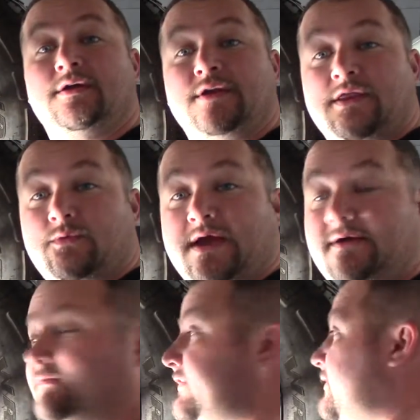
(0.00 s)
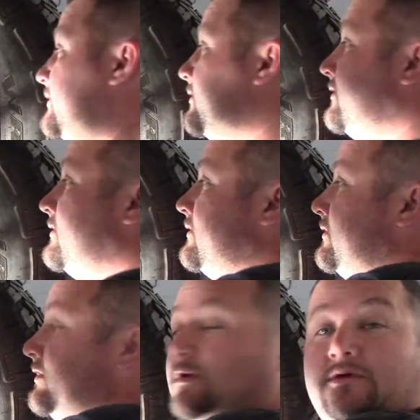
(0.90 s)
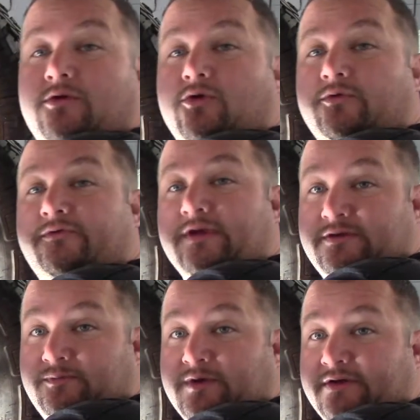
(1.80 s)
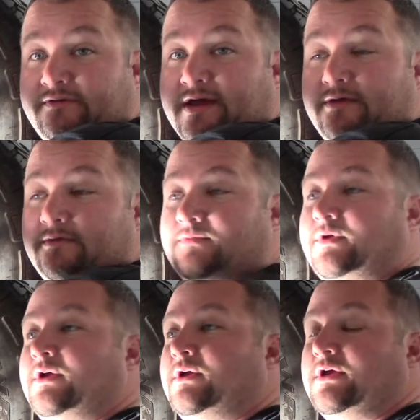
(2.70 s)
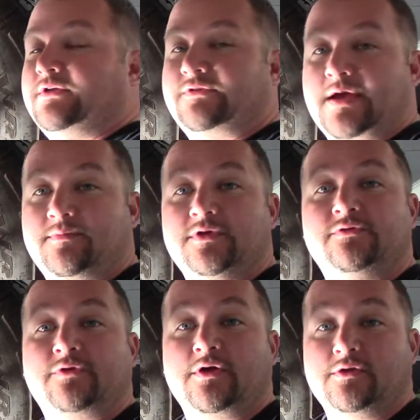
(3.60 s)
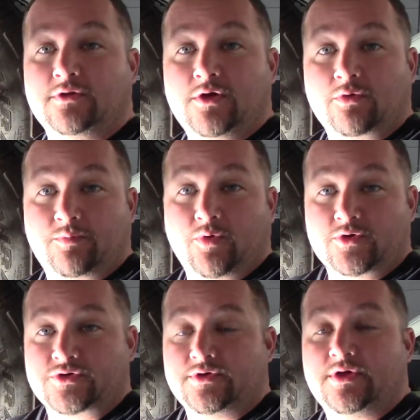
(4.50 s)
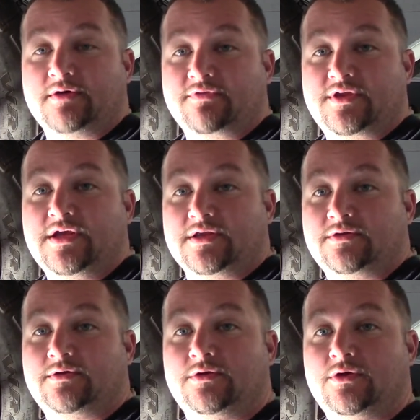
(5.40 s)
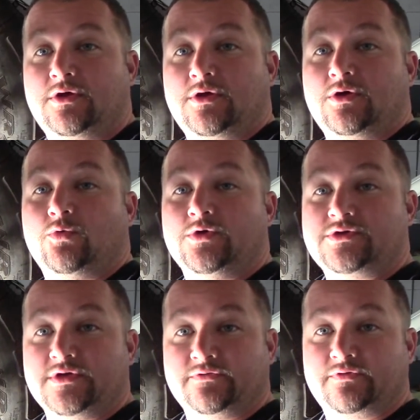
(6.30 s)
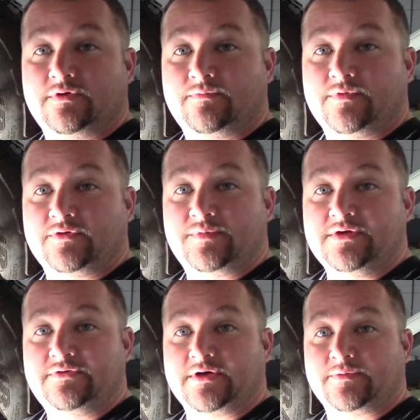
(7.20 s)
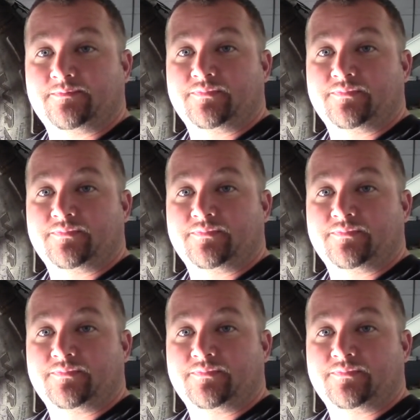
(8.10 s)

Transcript: Now that we have the old studs pressed out, it's time to install the lower portion of the kit, which is this piece here.